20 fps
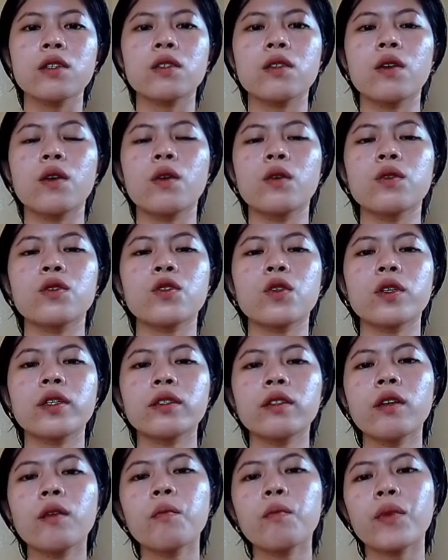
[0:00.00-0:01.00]
So,
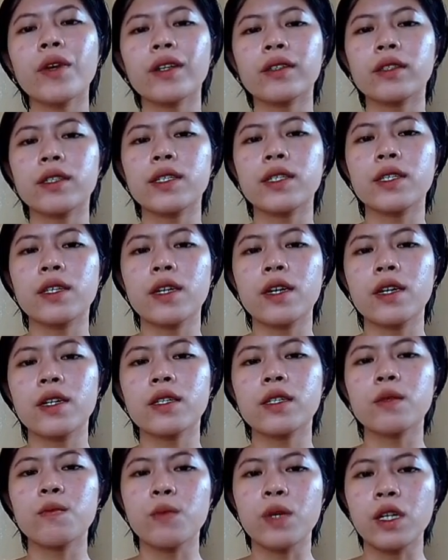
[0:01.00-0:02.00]
sorting
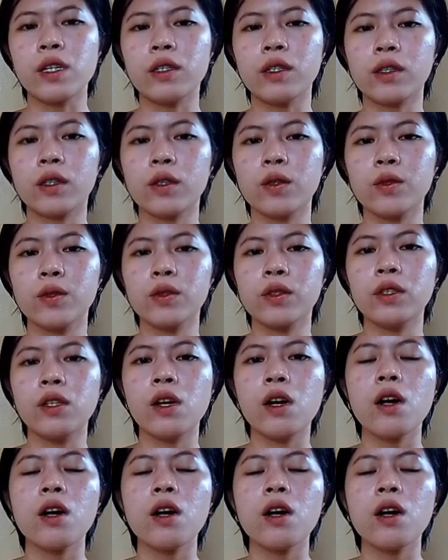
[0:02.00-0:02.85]
practices may include